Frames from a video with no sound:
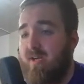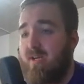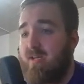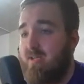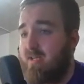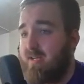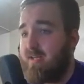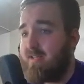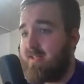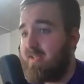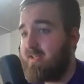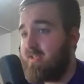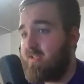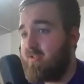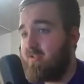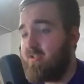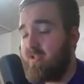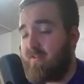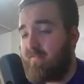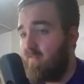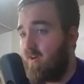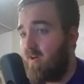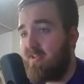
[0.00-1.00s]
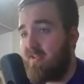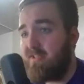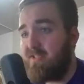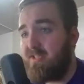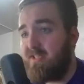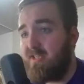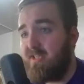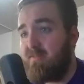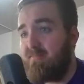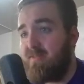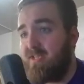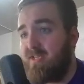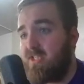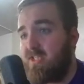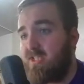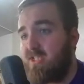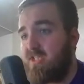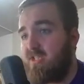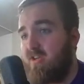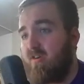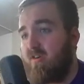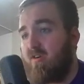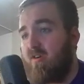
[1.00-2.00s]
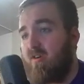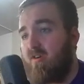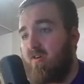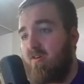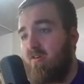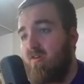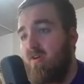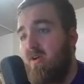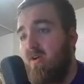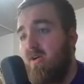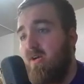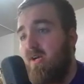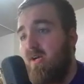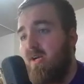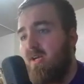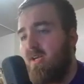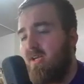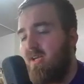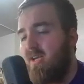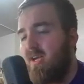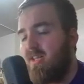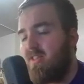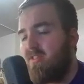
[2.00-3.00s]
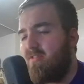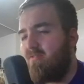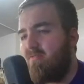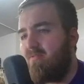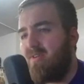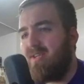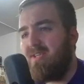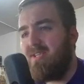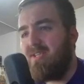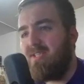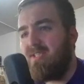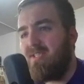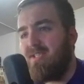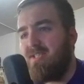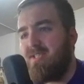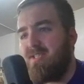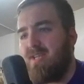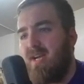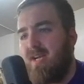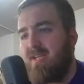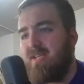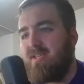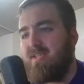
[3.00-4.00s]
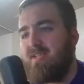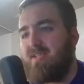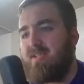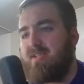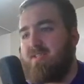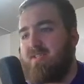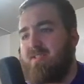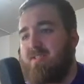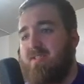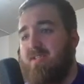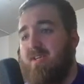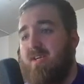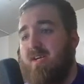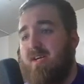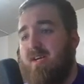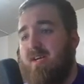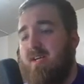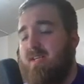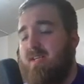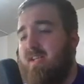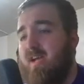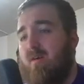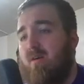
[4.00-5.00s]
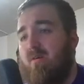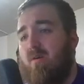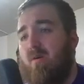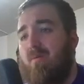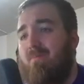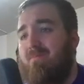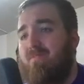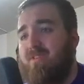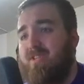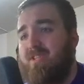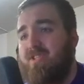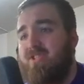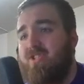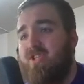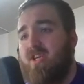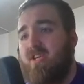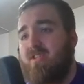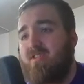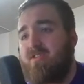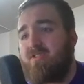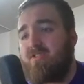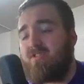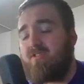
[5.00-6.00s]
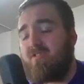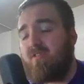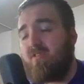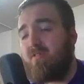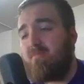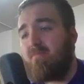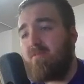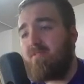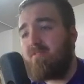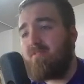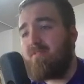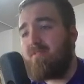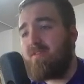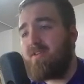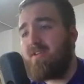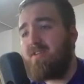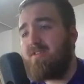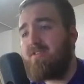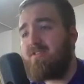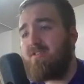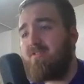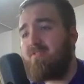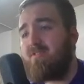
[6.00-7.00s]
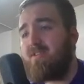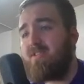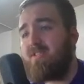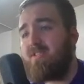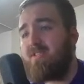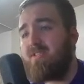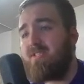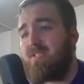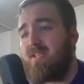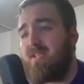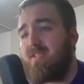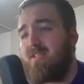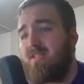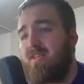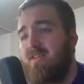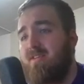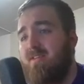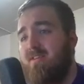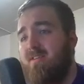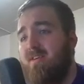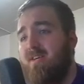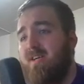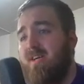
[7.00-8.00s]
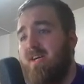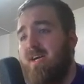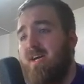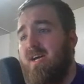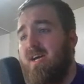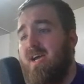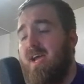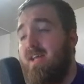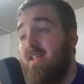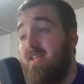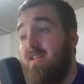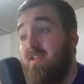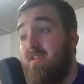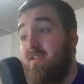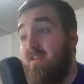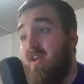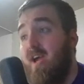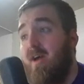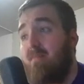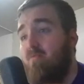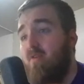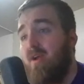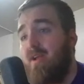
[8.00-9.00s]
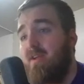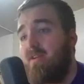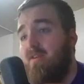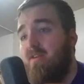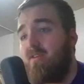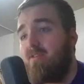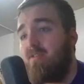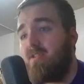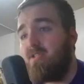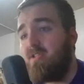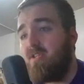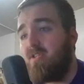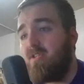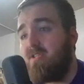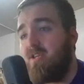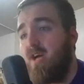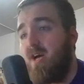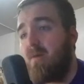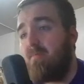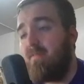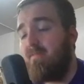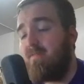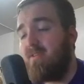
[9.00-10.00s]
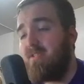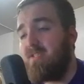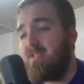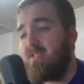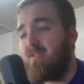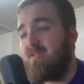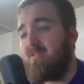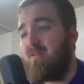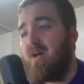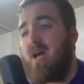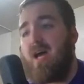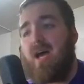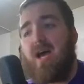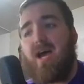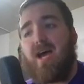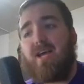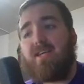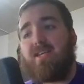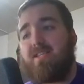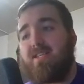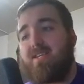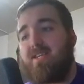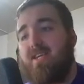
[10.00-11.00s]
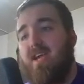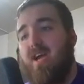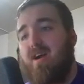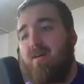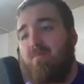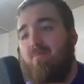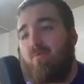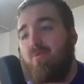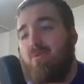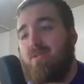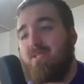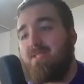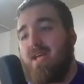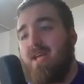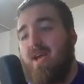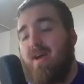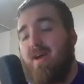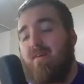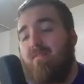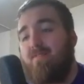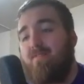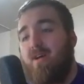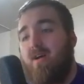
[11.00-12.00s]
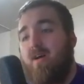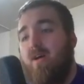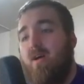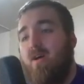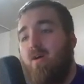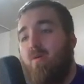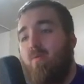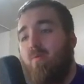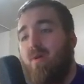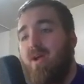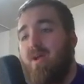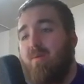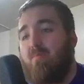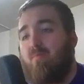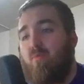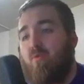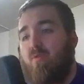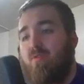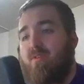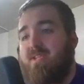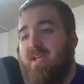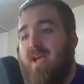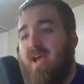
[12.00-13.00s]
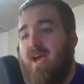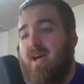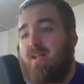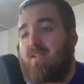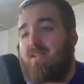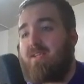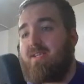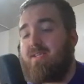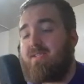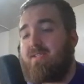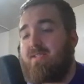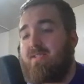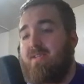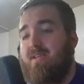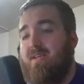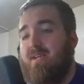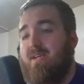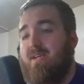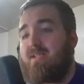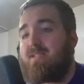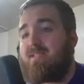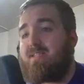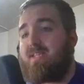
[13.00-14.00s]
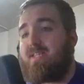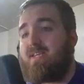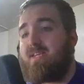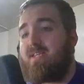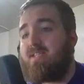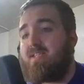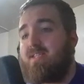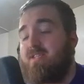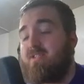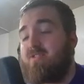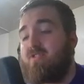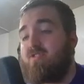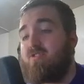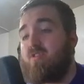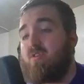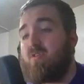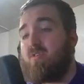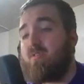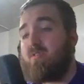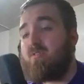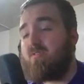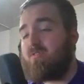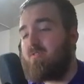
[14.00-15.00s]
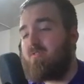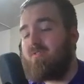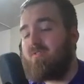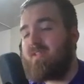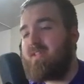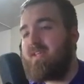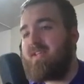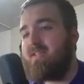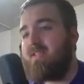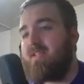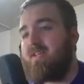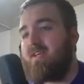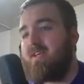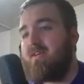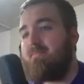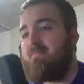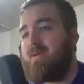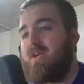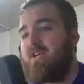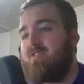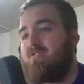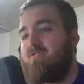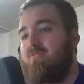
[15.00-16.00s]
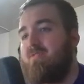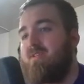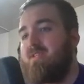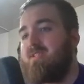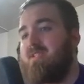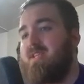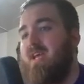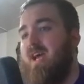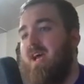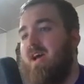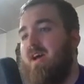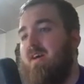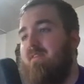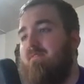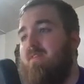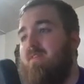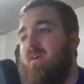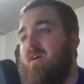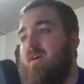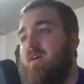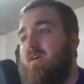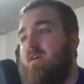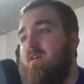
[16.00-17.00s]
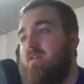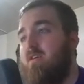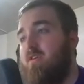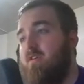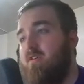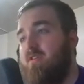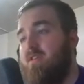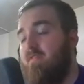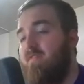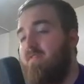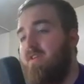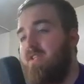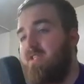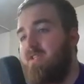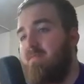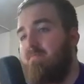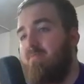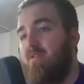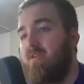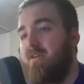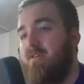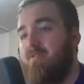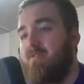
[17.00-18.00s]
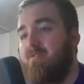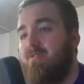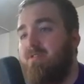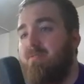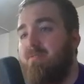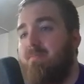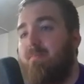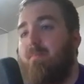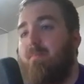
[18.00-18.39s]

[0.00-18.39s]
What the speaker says: I think Deuce Vaughn's going to be a star. You got three decent tight ends. Now, hopefully, Jalen Tolbert can turn into something. And then you got Brandon Cooks on top of it. So I think the Cowboys have way more talent than the chart or than the Patriots have good defensive players.